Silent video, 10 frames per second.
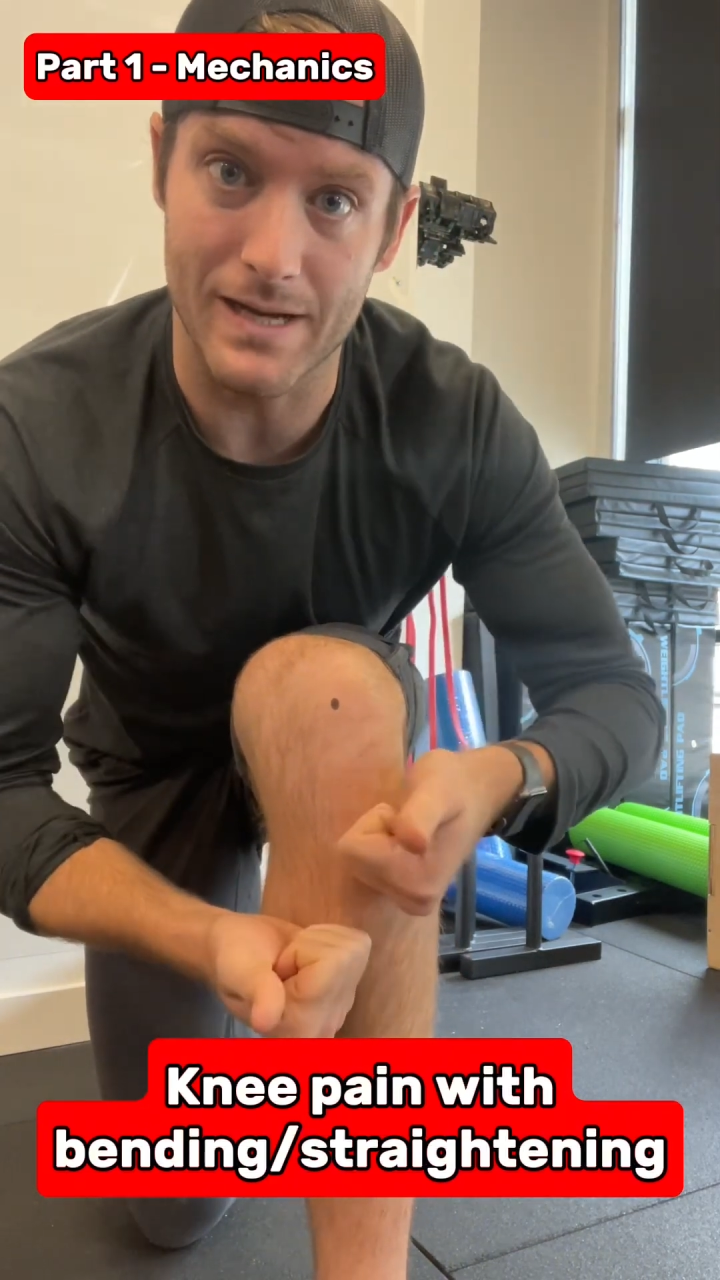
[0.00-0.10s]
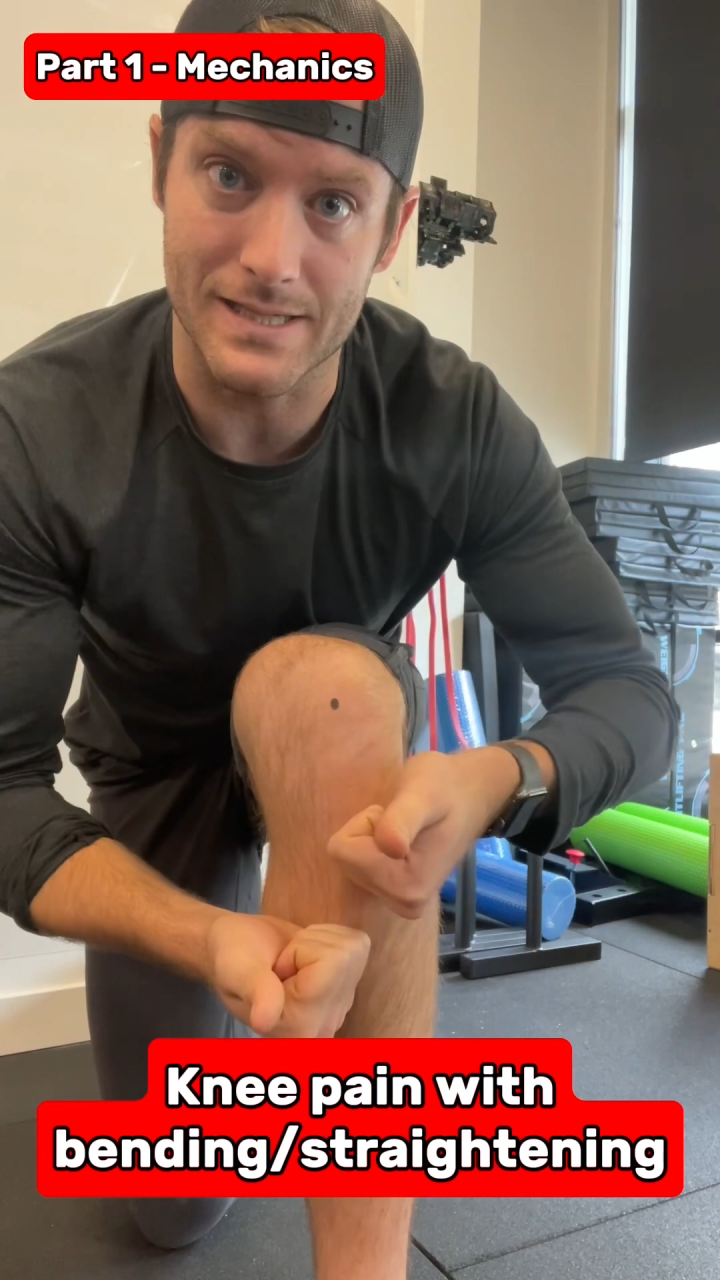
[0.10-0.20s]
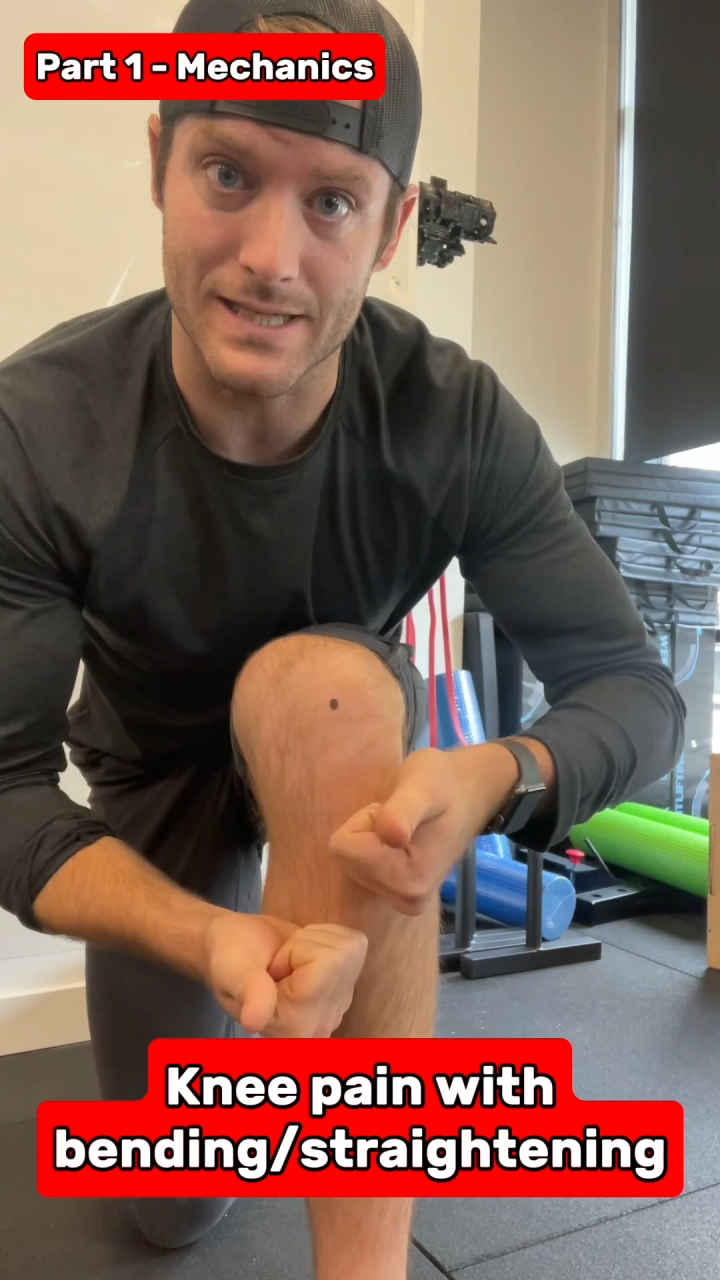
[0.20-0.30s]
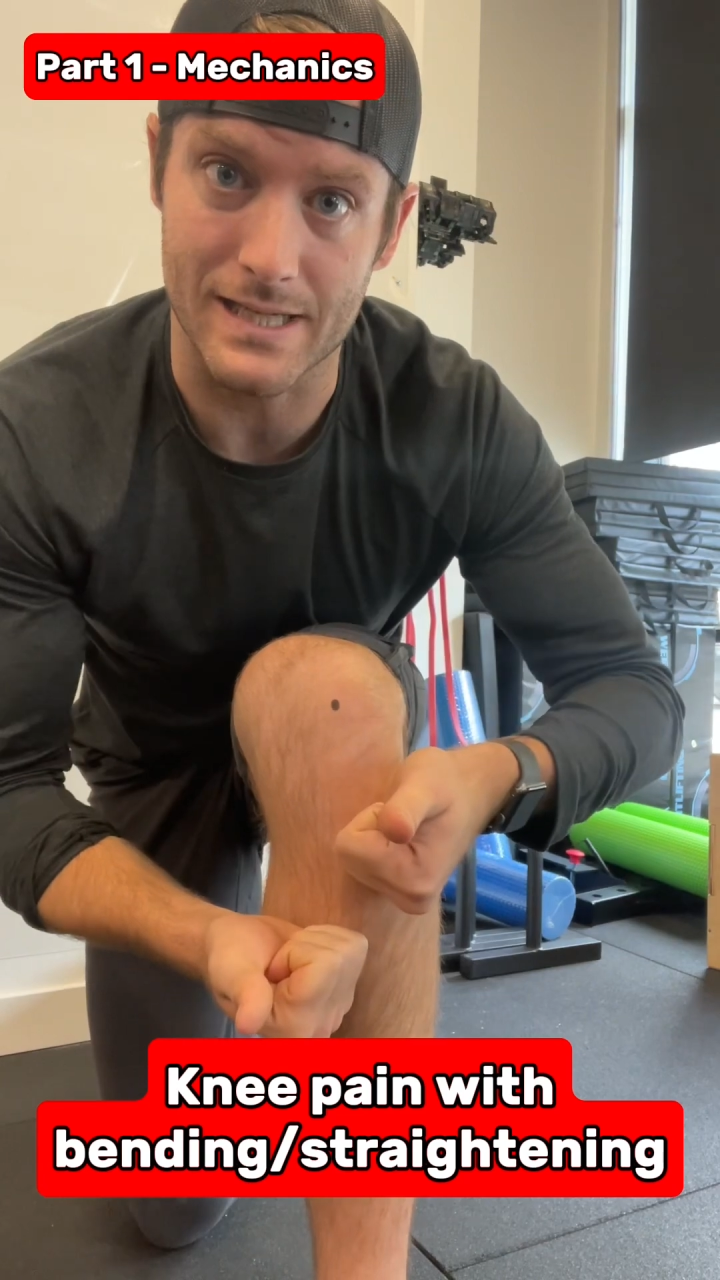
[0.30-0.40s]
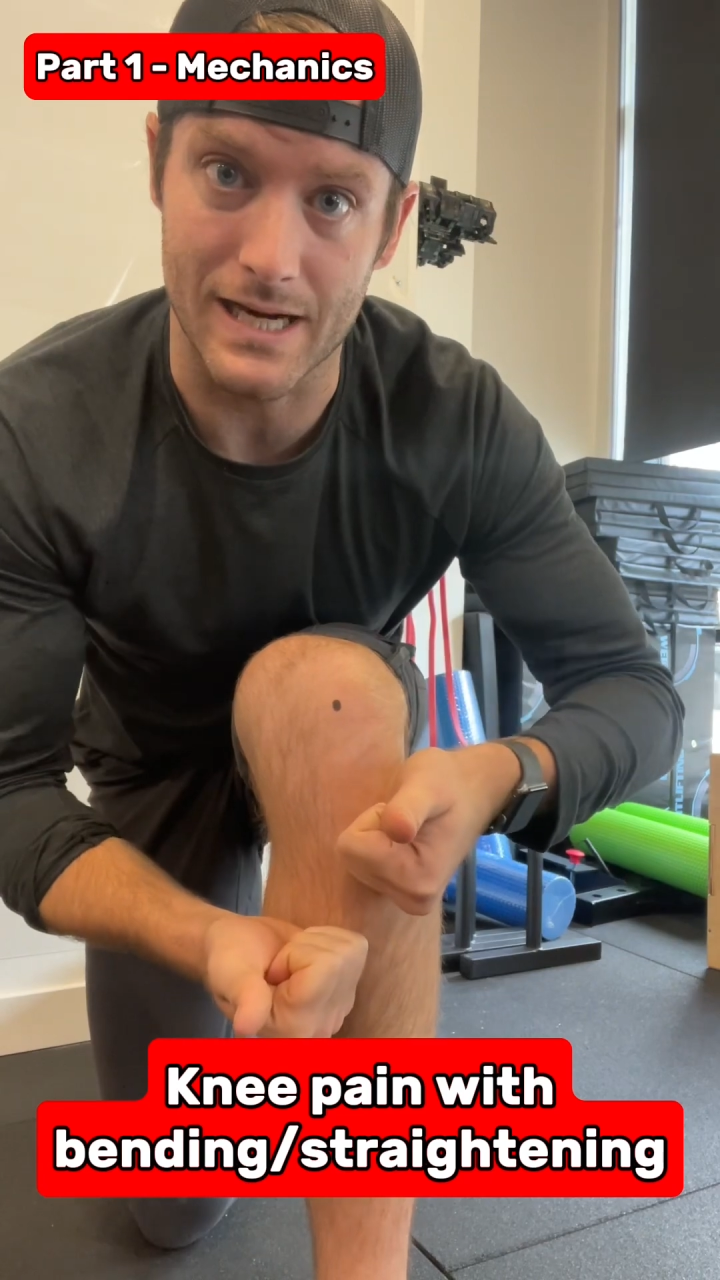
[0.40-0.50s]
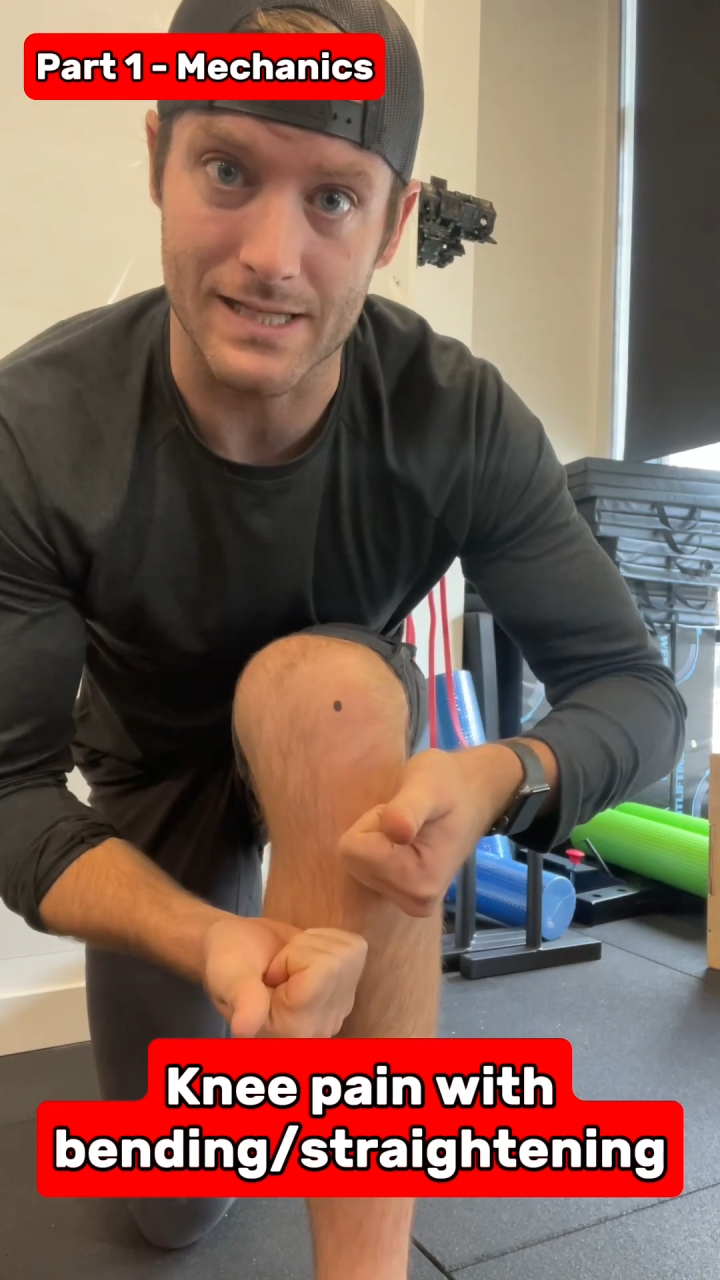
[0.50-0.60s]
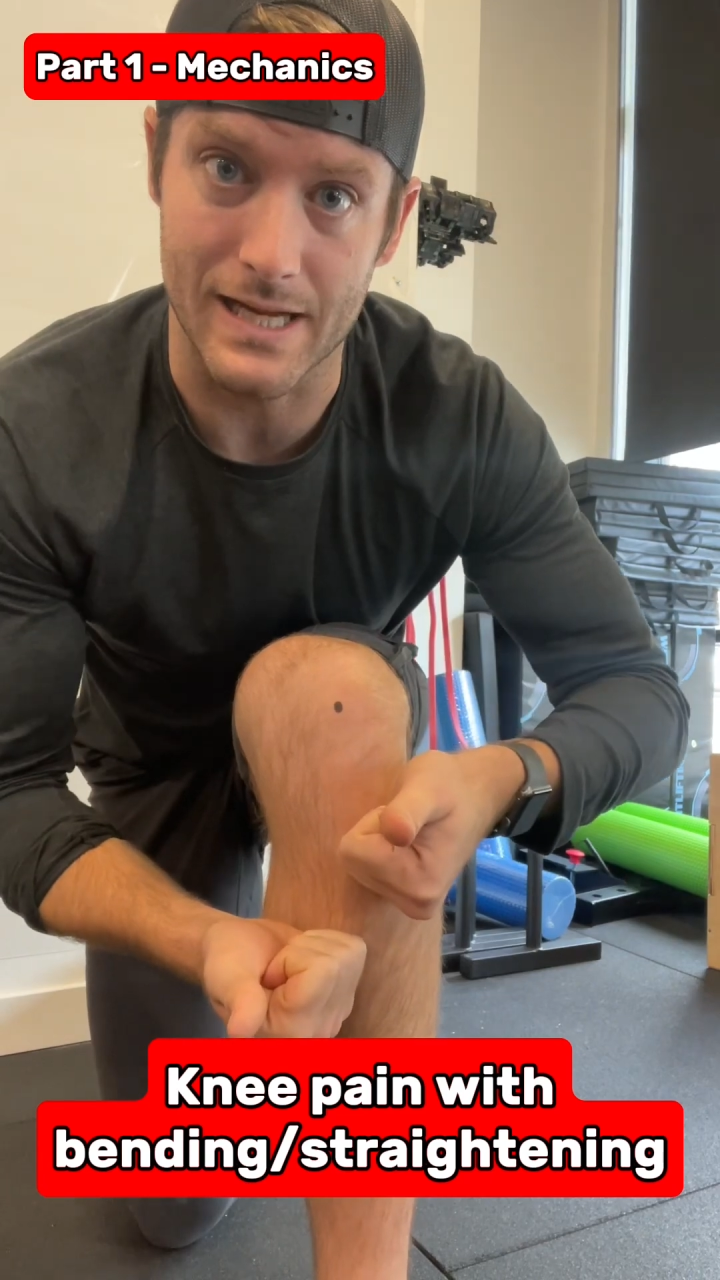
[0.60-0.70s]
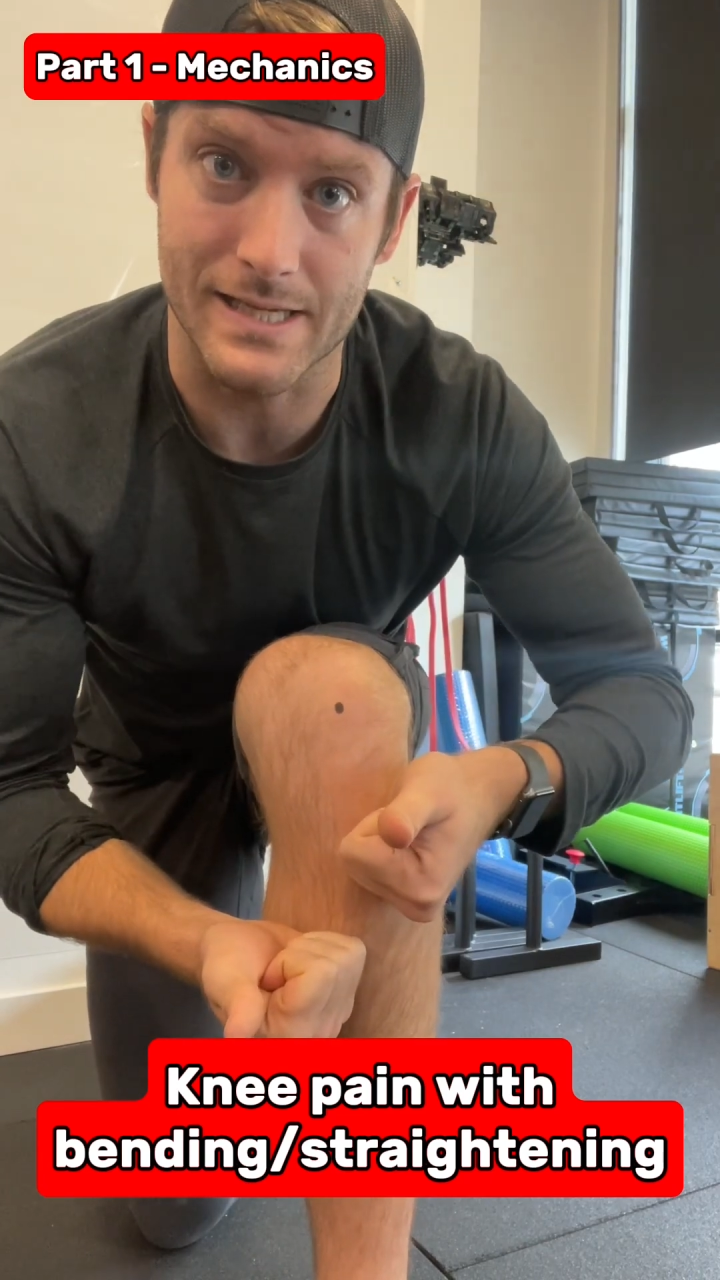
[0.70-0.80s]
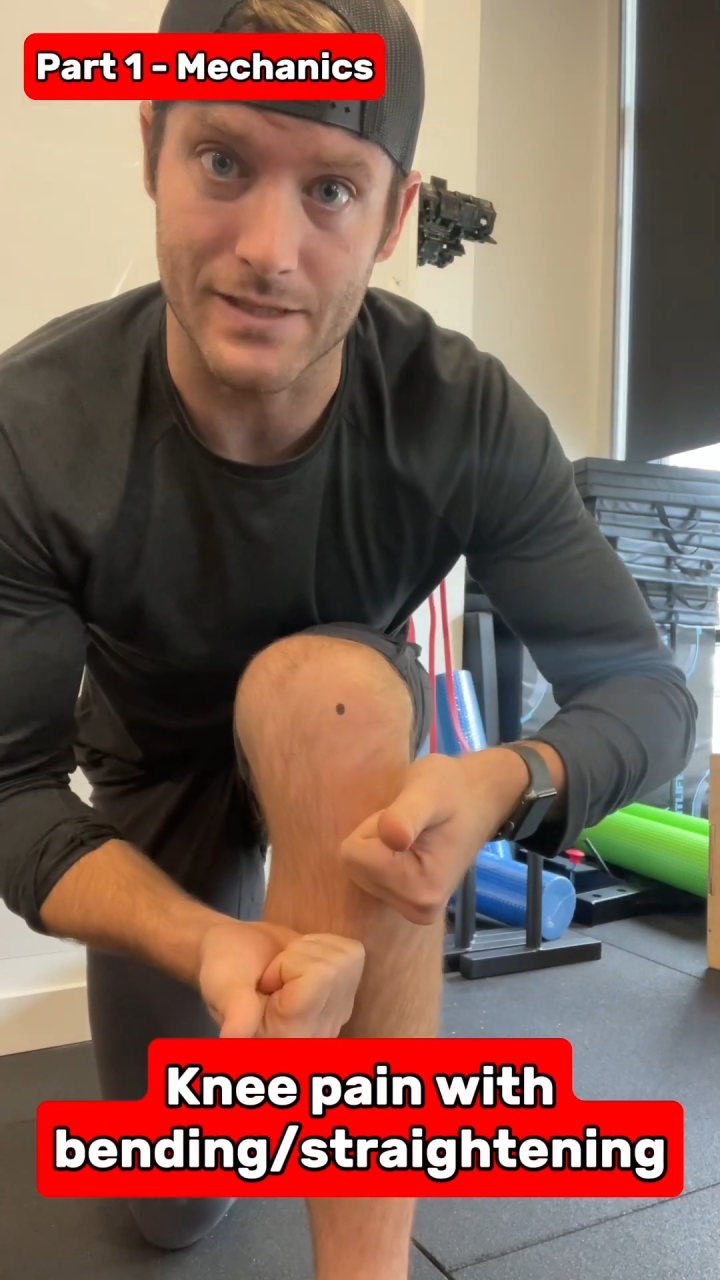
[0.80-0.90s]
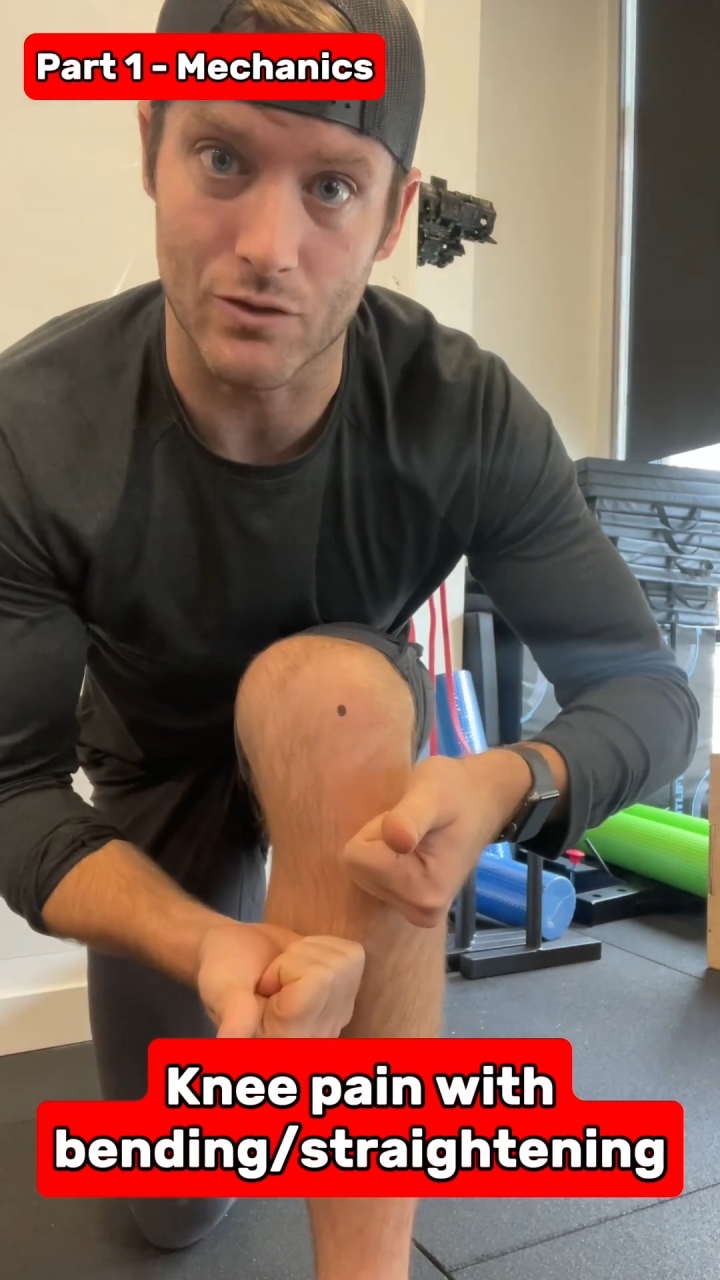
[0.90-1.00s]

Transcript: as this kind of stays still